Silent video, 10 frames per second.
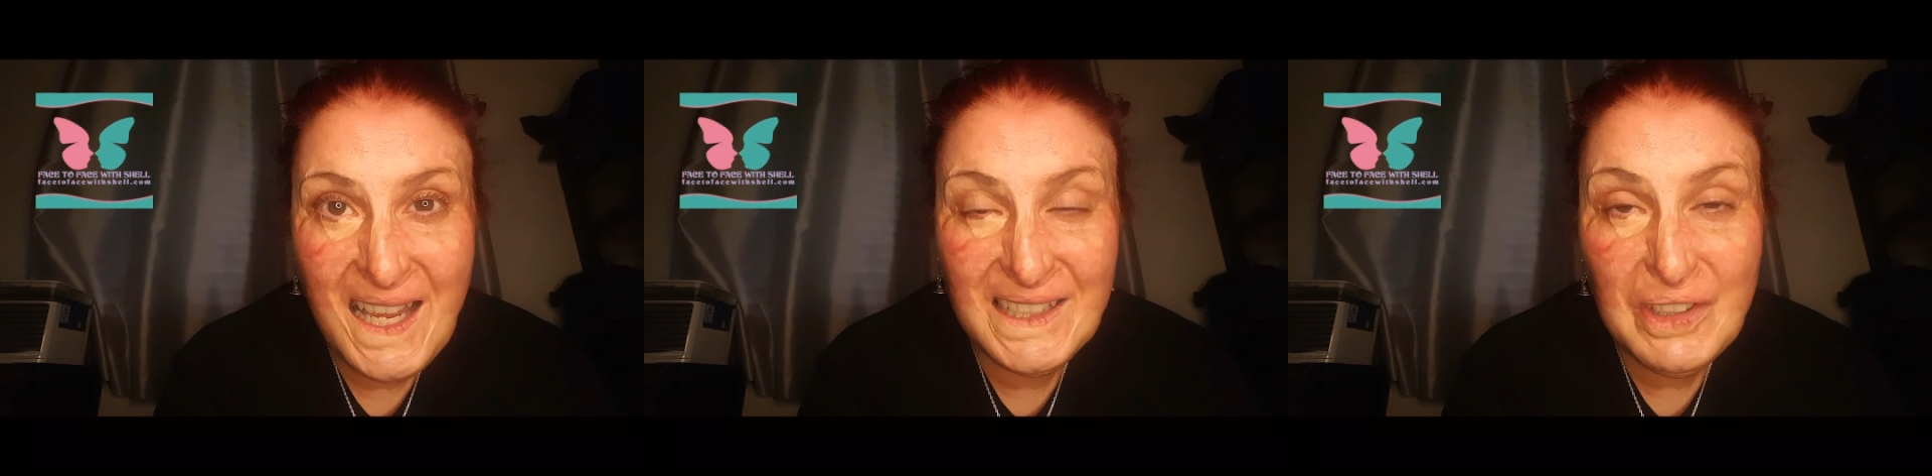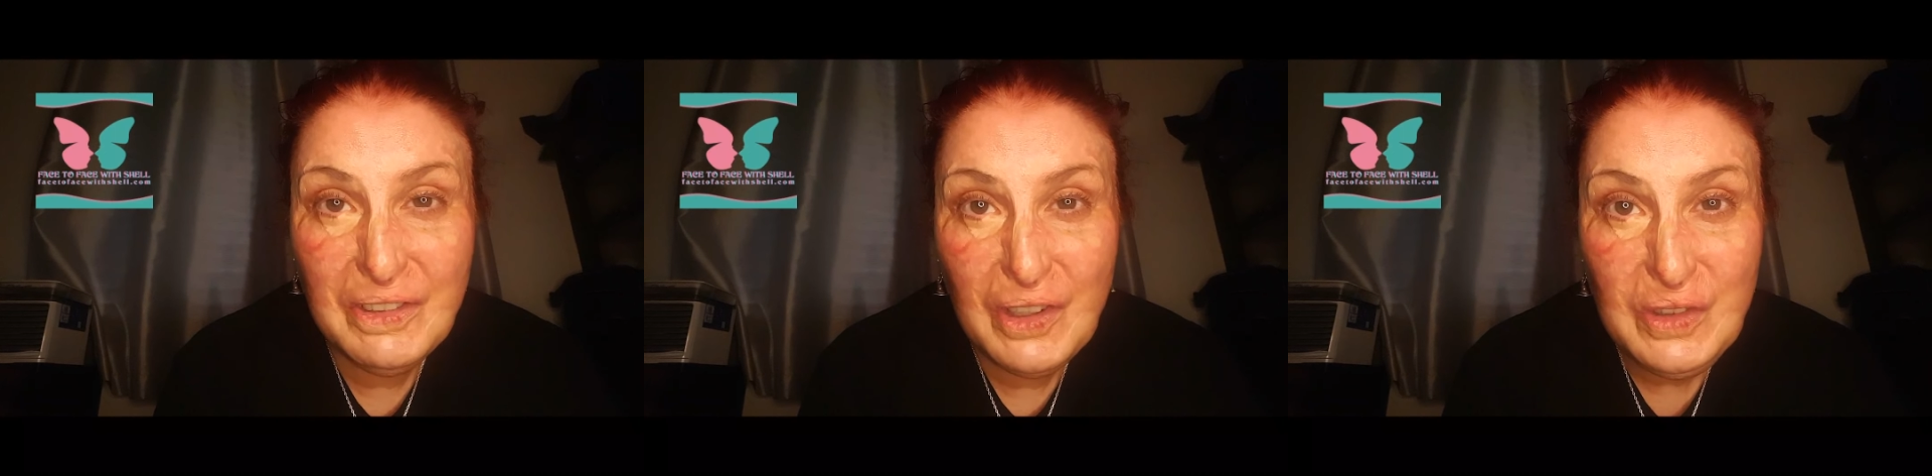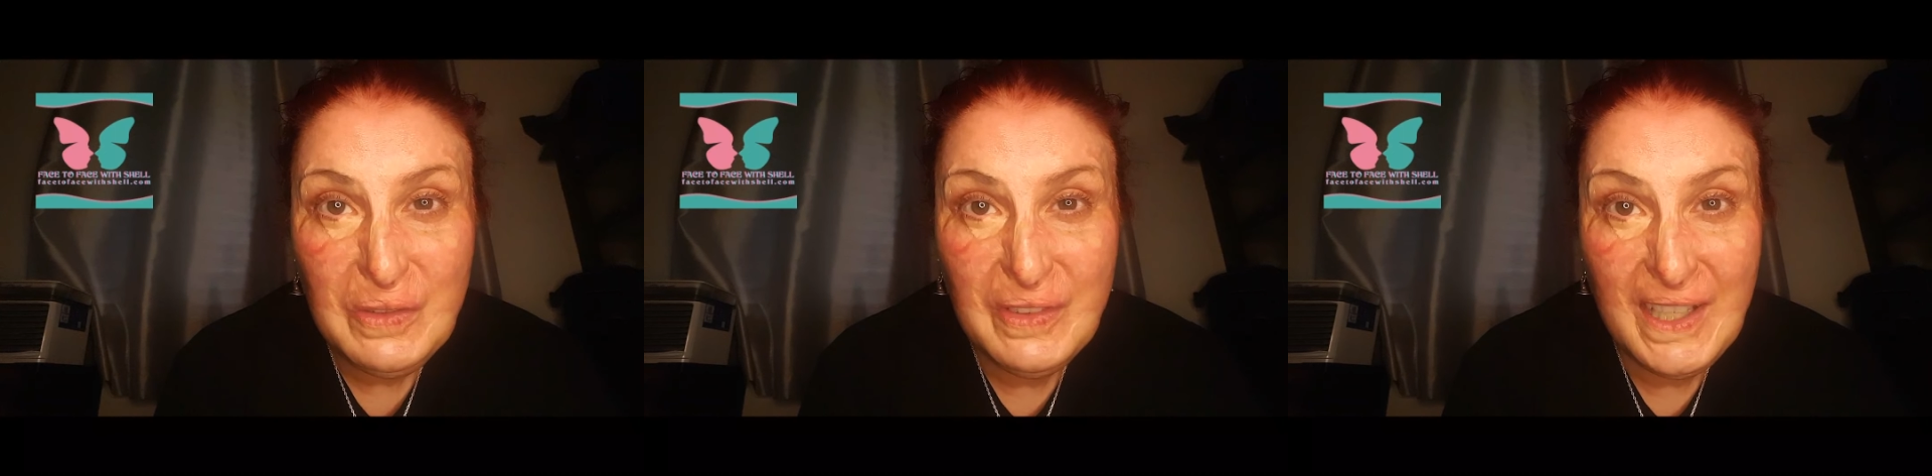and I found
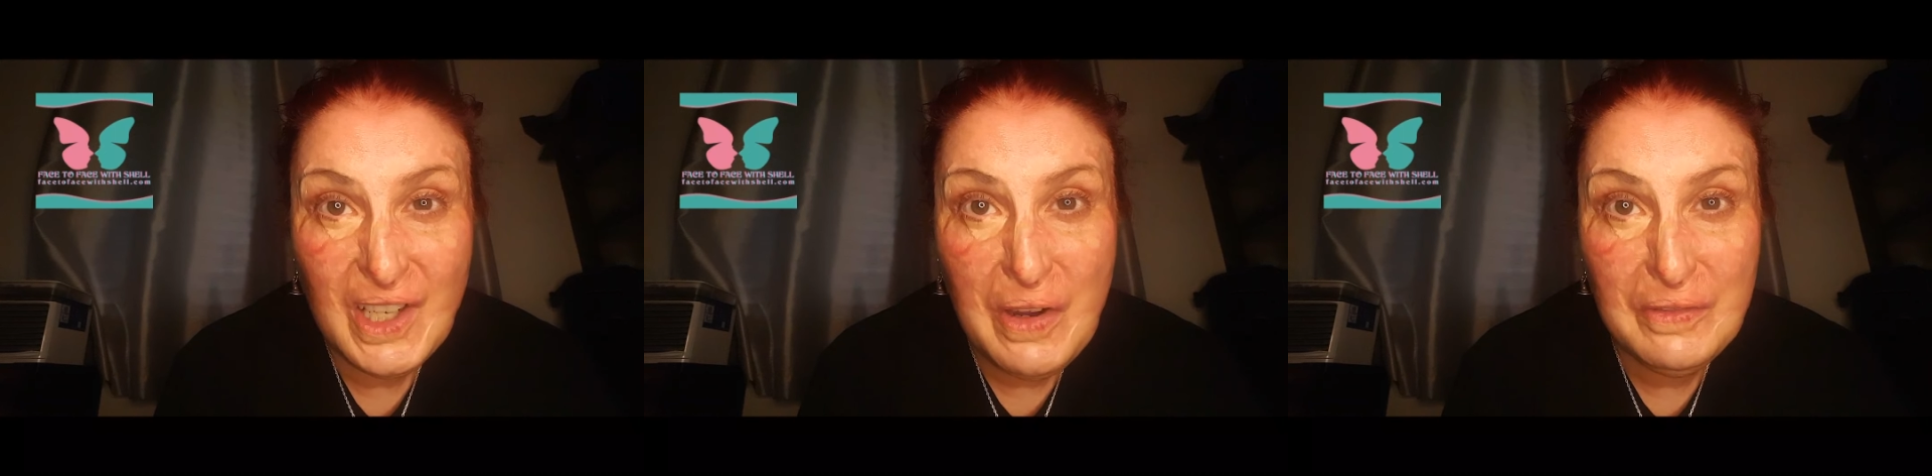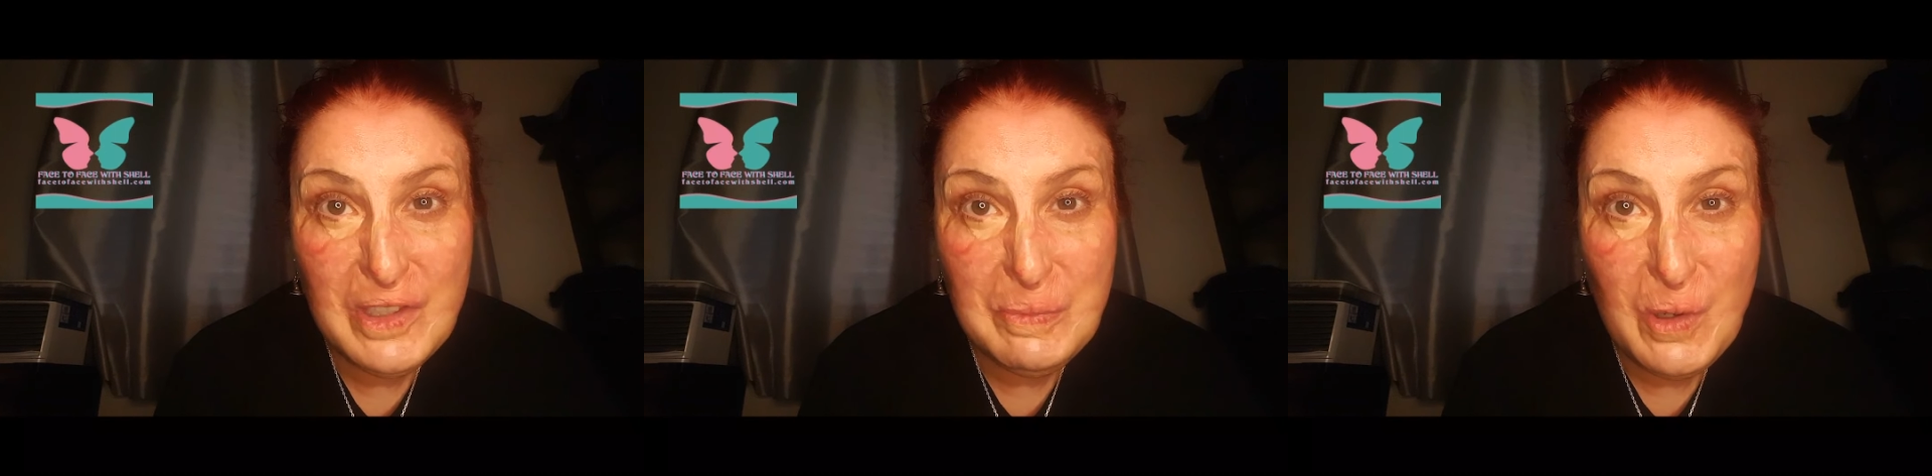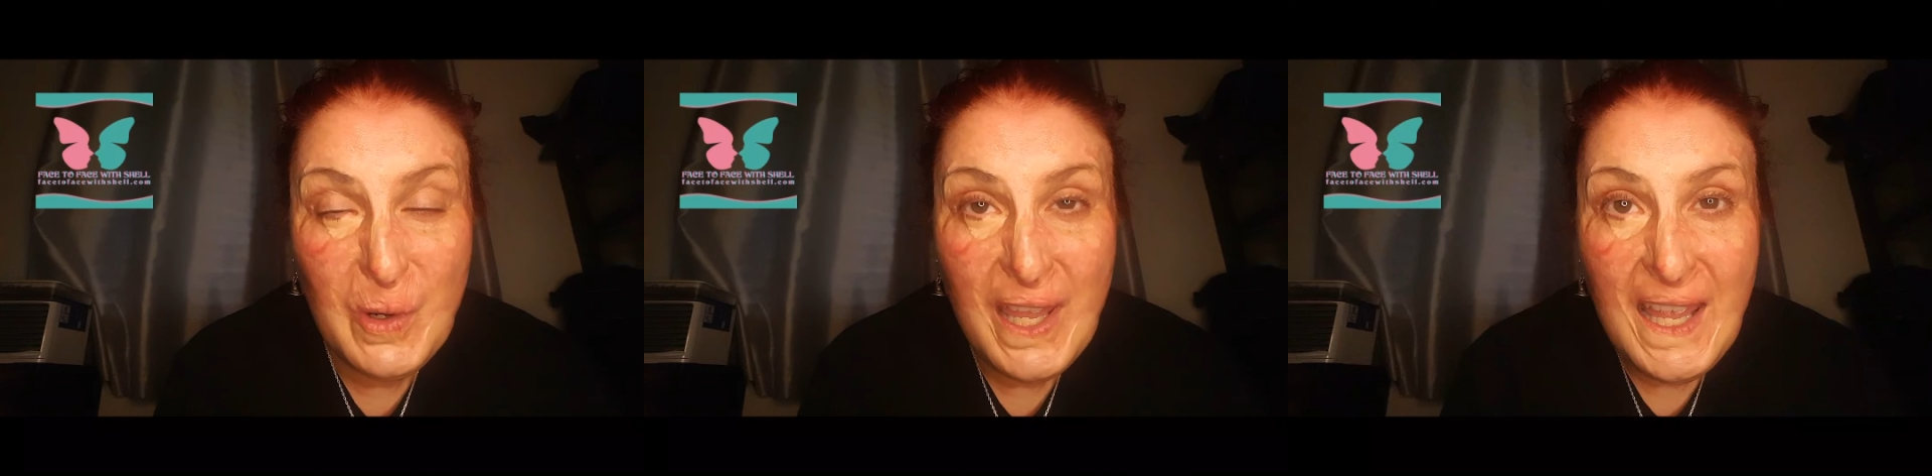them very
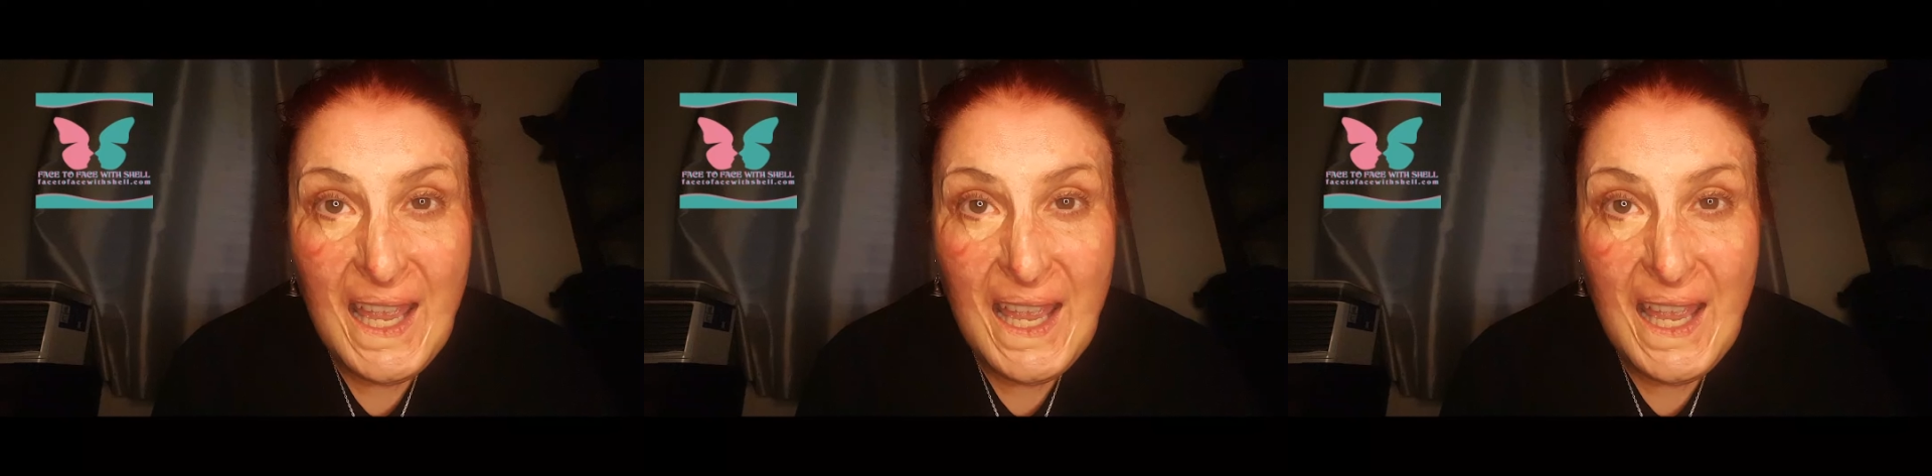comfortable.